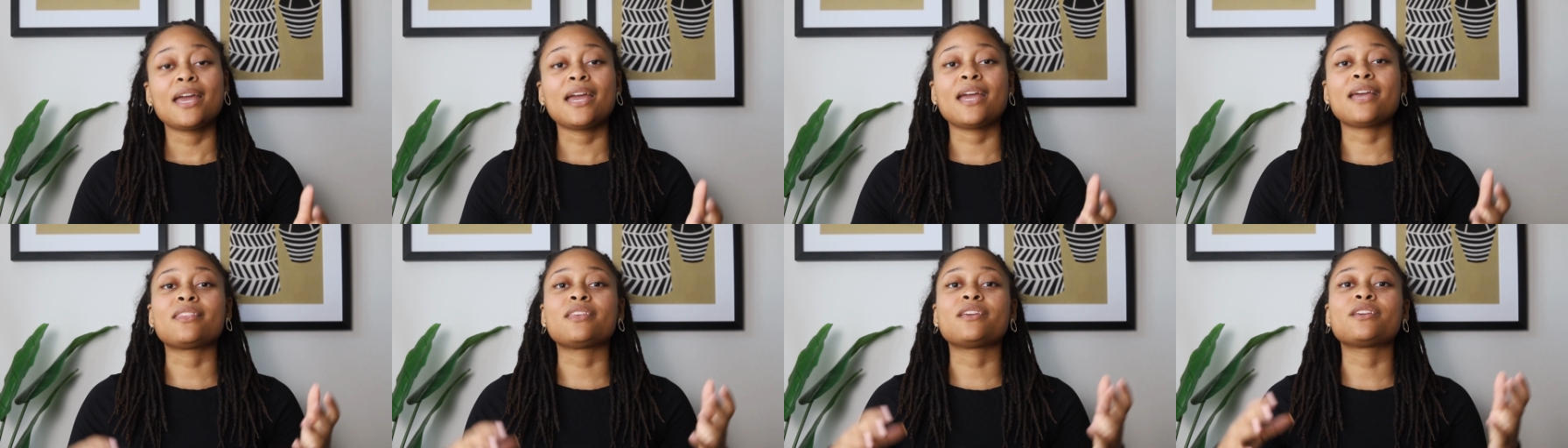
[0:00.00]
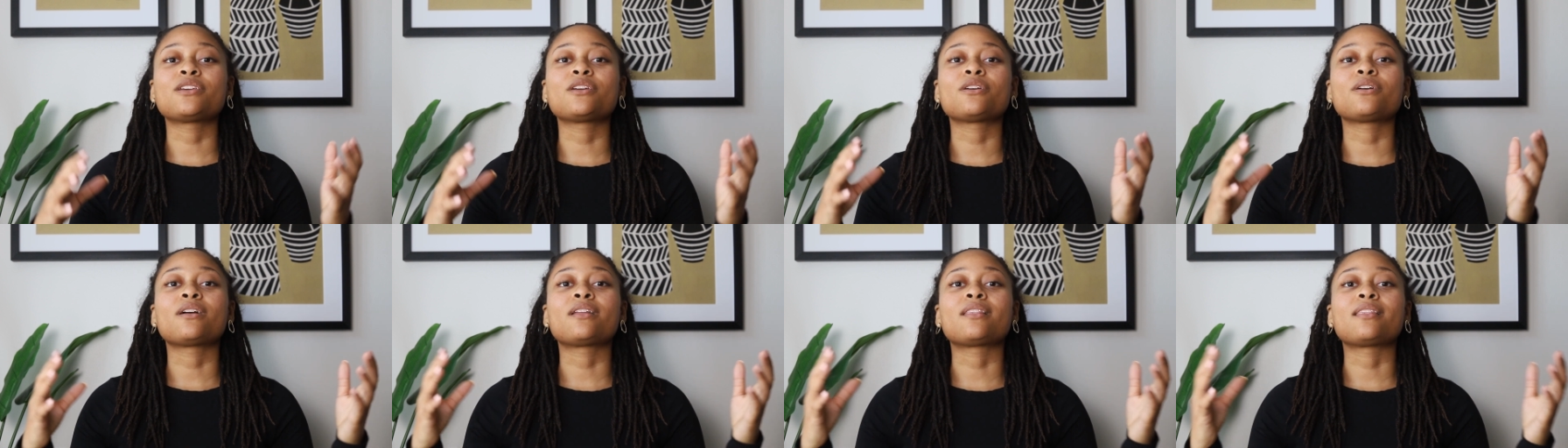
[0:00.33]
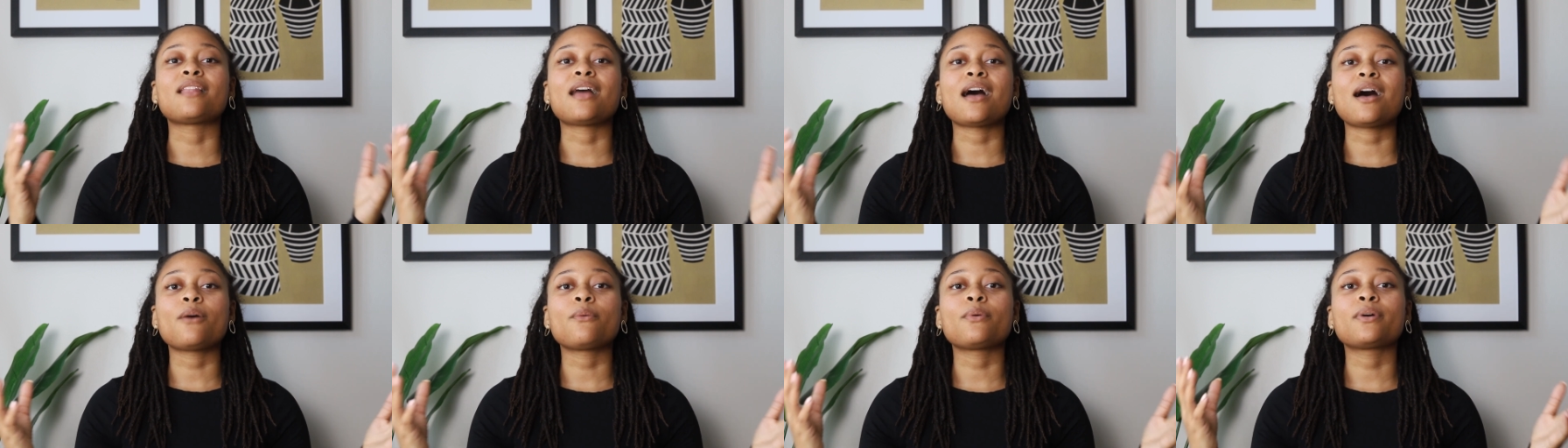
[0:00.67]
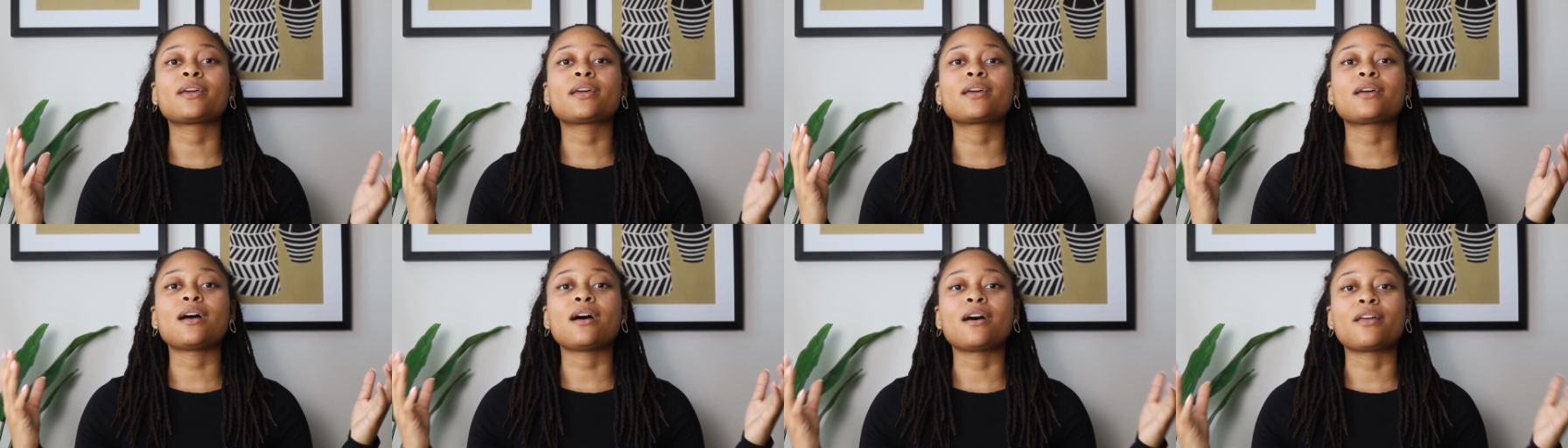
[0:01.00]
And then you're
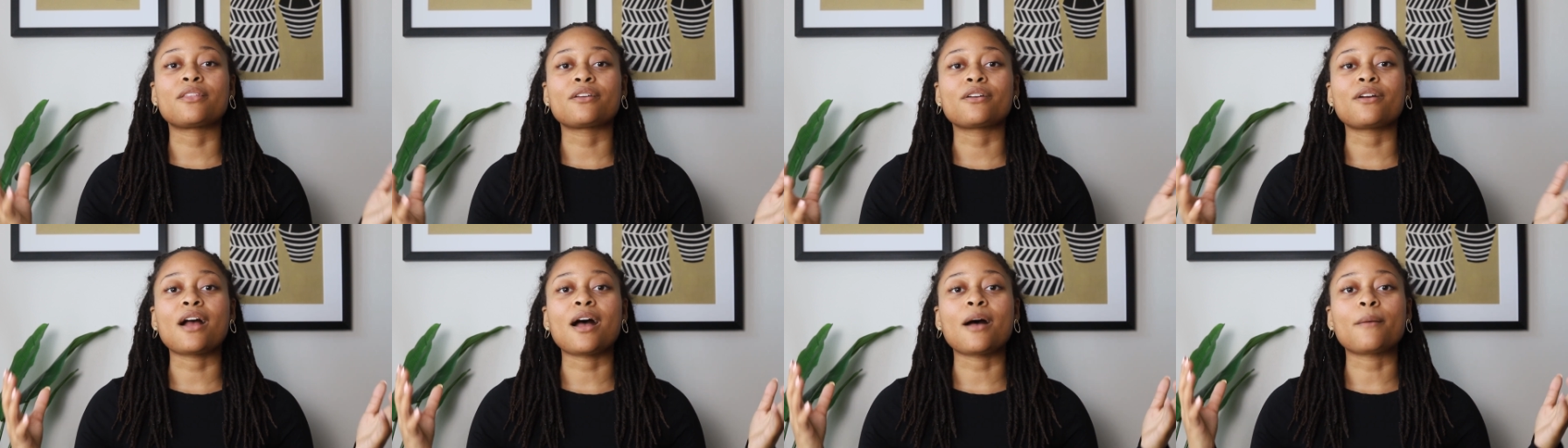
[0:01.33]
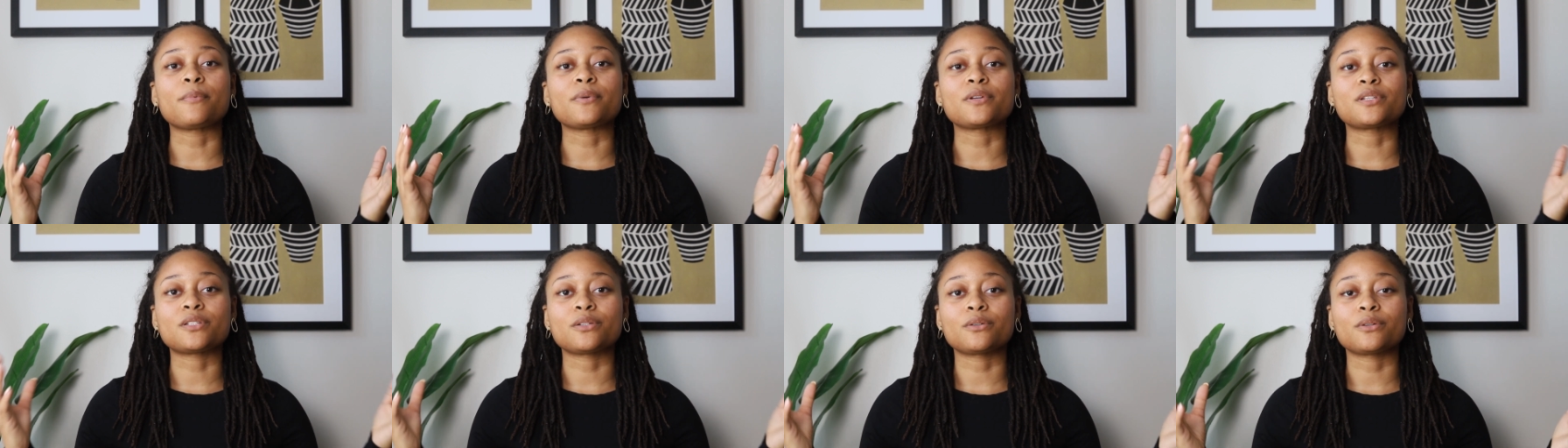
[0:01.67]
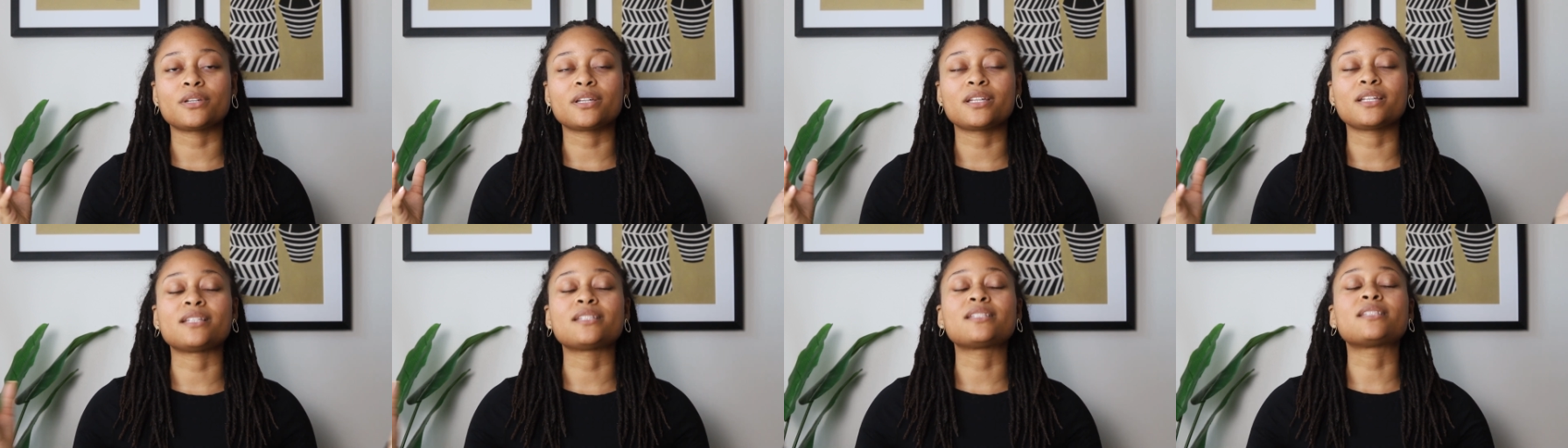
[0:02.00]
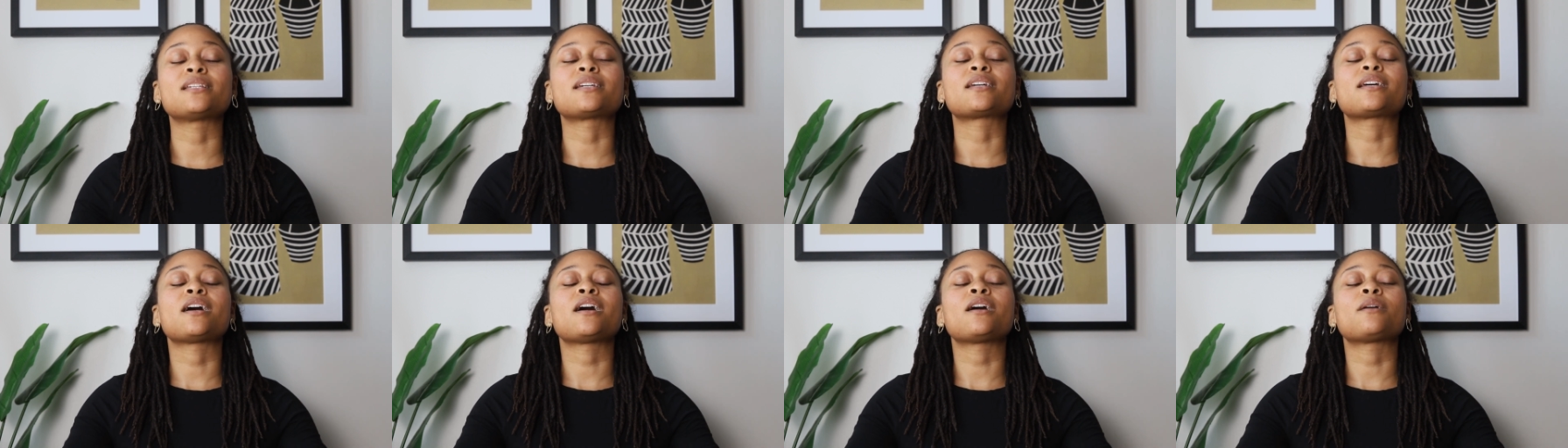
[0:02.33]
allowing other opportunities
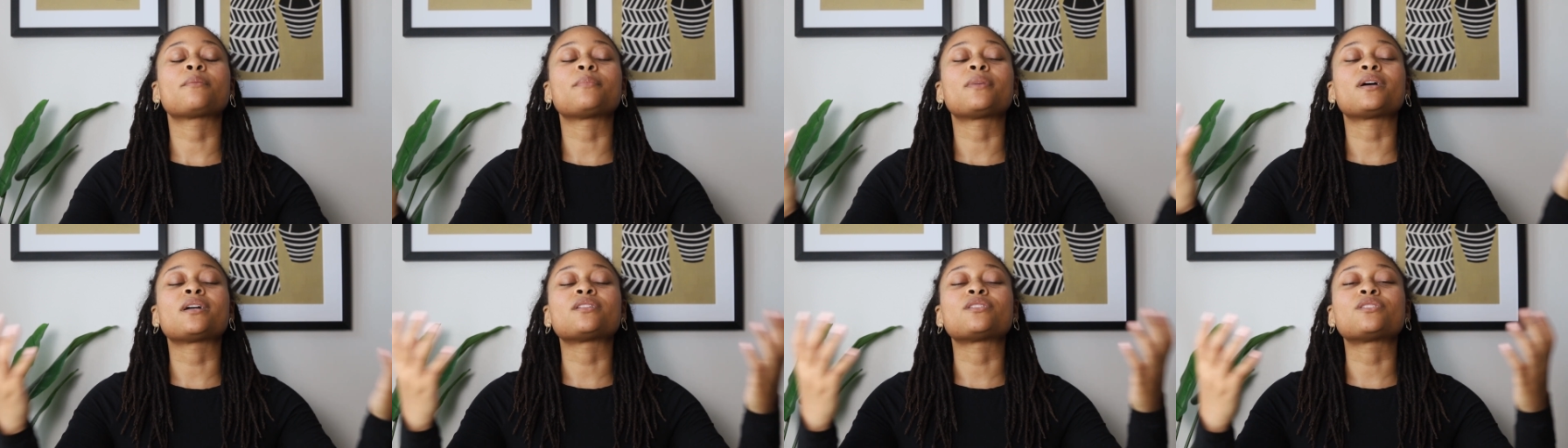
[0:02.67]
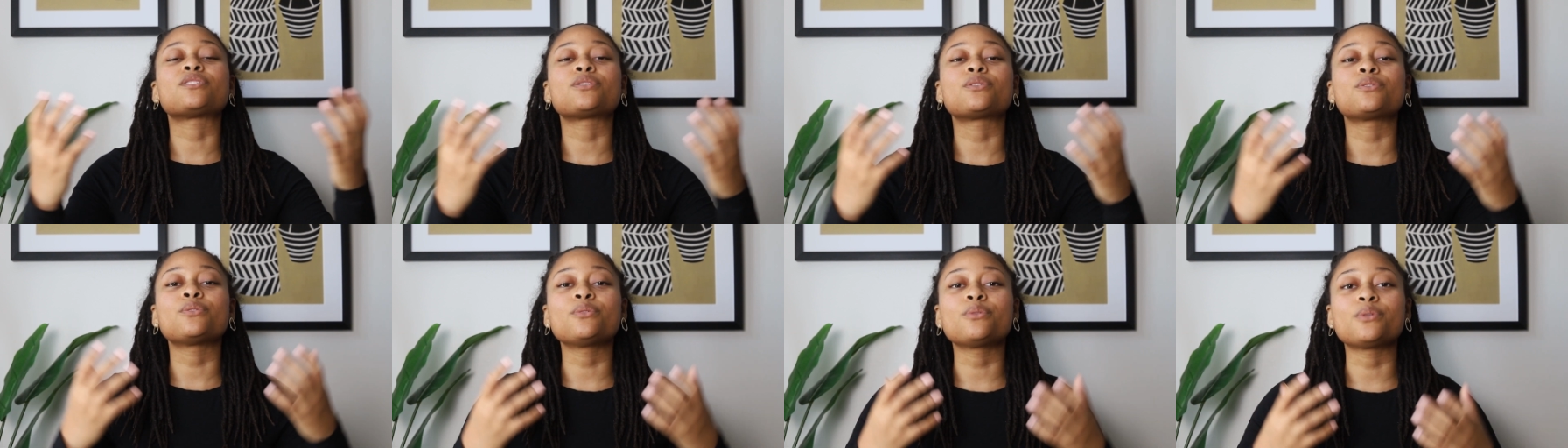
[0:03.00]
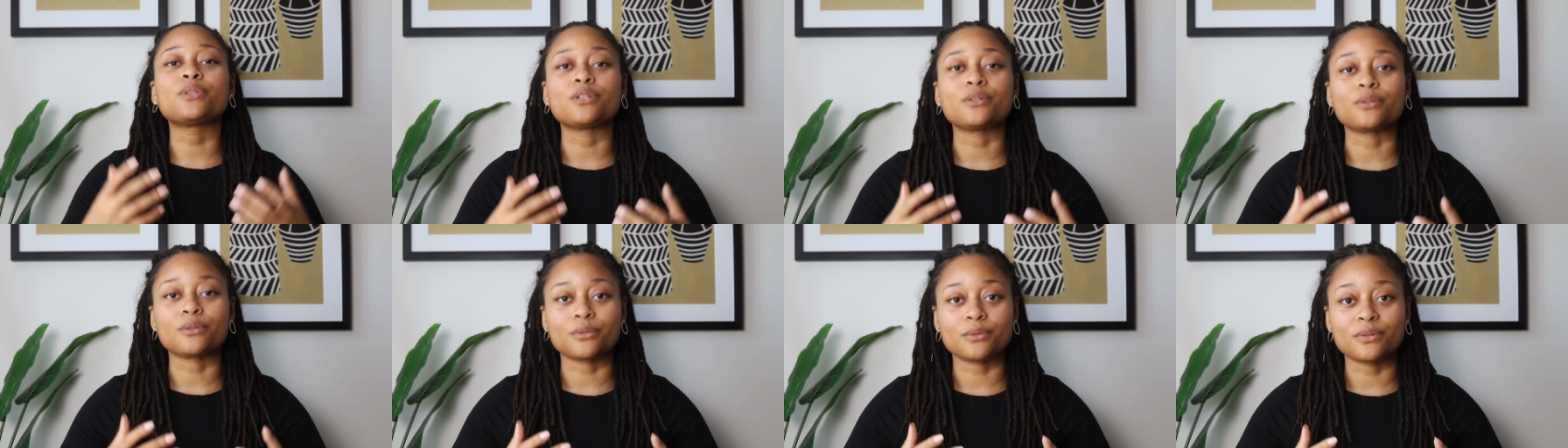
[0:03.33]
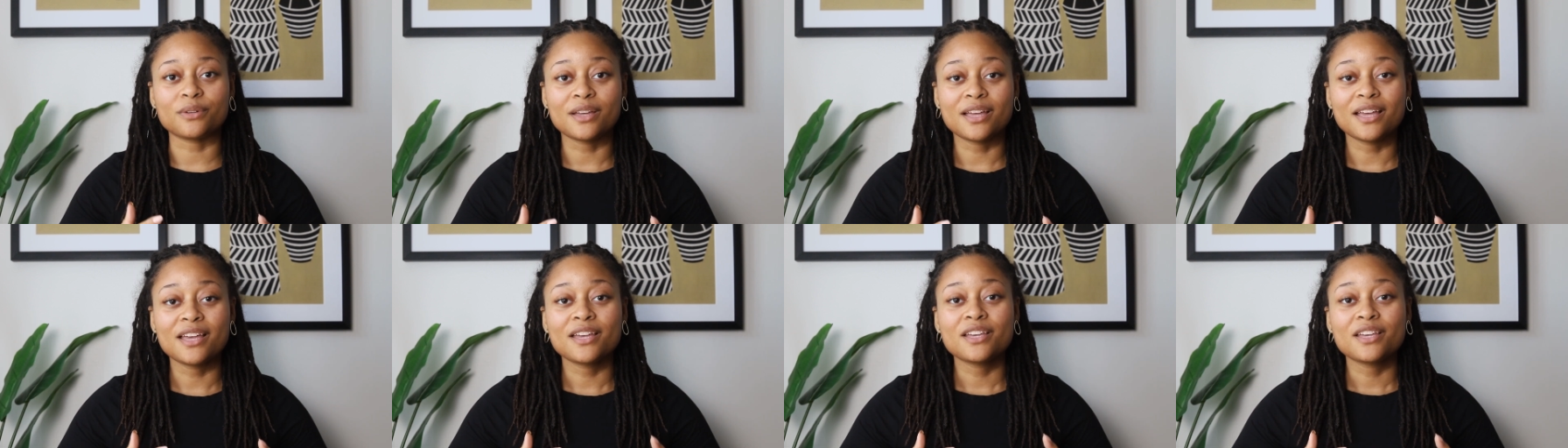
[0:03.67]
to come unto you